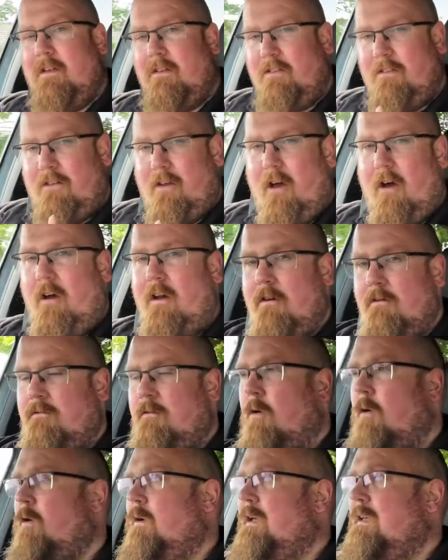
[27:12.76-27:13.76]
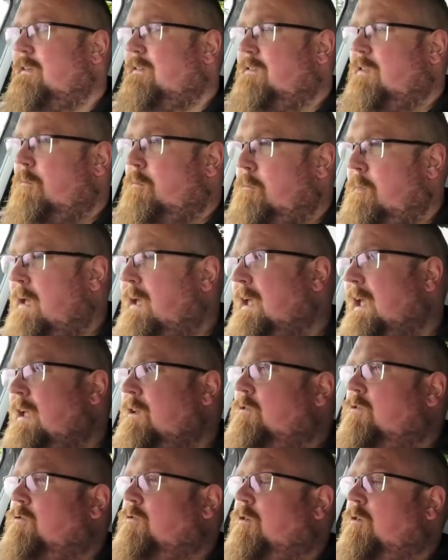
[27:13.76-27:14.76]
tyre roar is the big
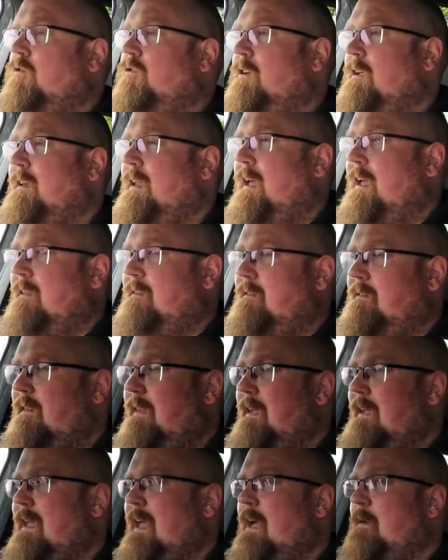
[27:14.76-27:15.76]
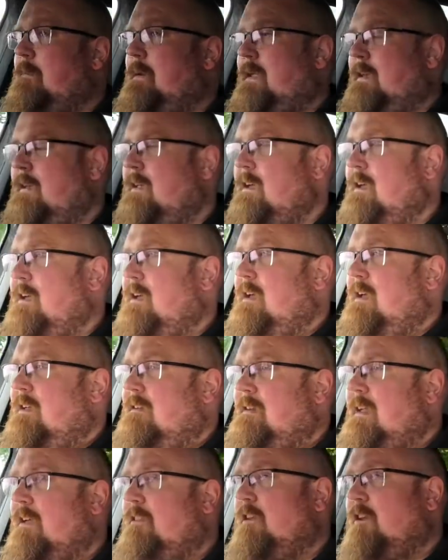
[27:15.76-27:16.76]
intrusion into the cabin.
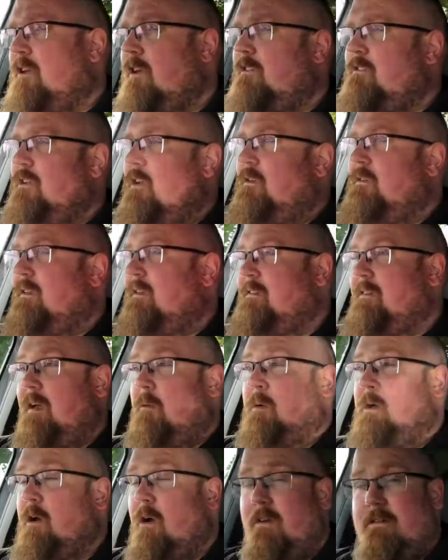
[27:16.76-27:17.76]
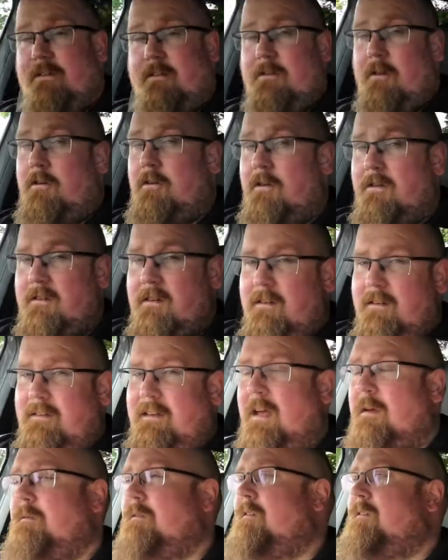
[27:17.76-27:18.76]
Now the good news is that we got a Sonos
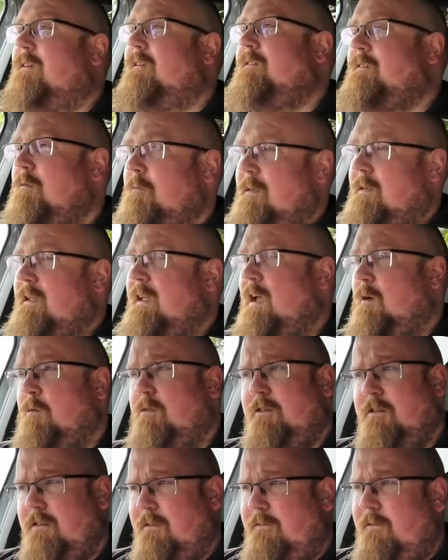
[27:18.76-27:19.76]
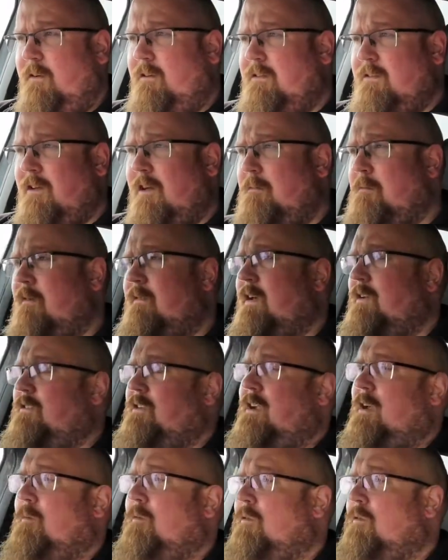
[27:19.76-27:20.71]
sound system in here, which is the first time I've actually come